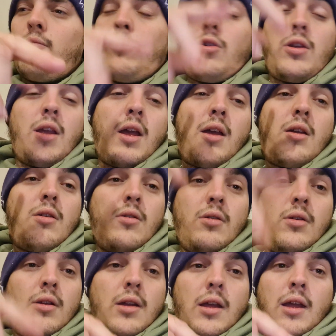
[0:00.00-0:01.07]
But yeah,
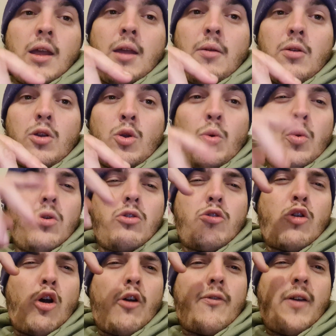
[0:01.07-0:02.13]
um,
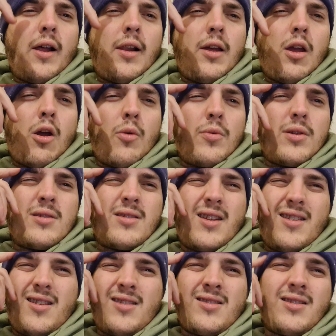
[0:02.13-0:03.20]
Carvalho is
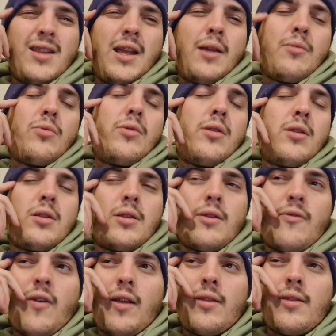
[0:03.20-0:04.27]
his name, the
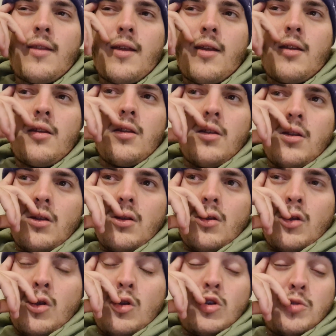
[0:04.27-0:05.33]
defender,
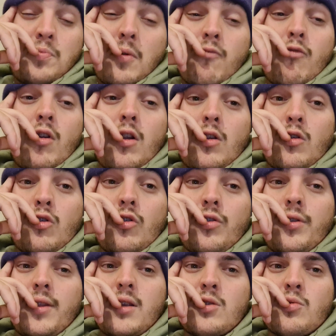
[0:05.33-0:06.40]
who's been really good
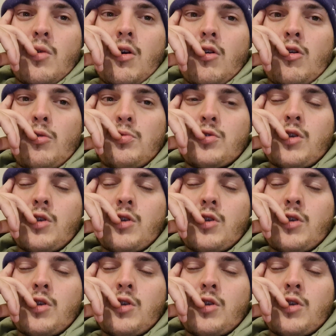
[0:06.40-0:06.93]
in this World Cup.